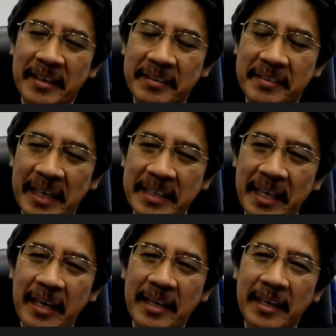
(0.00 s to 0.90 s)
I
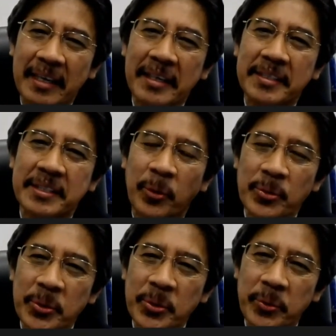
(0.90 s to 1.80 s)
think it's
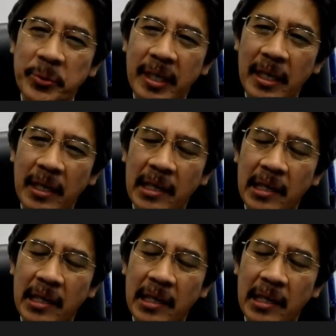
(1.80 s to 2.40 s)
also the